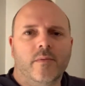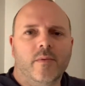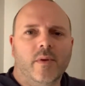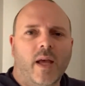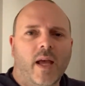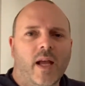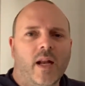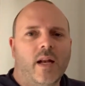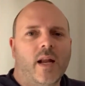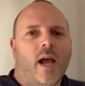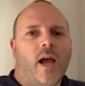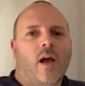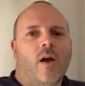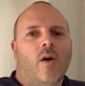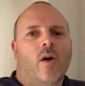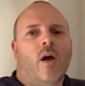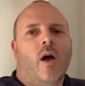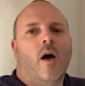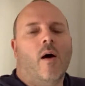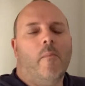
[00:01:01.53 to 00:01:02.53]
Okay,
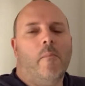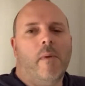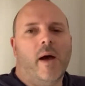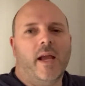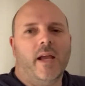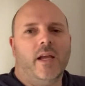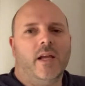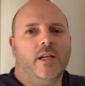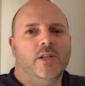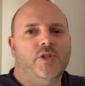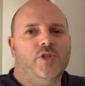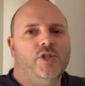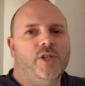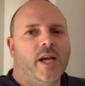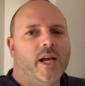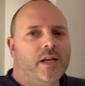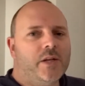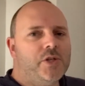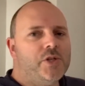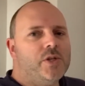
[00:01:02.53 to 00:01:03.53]
now my
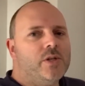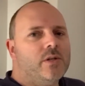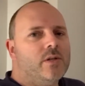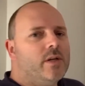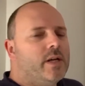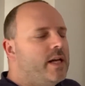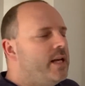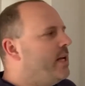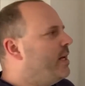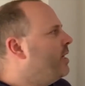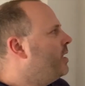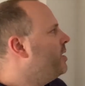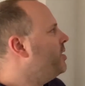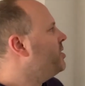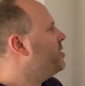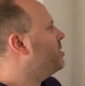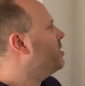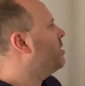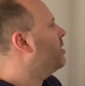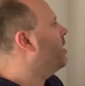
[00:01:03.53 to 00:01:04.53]
conjecture
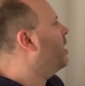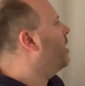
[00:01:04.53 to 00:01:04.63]
is,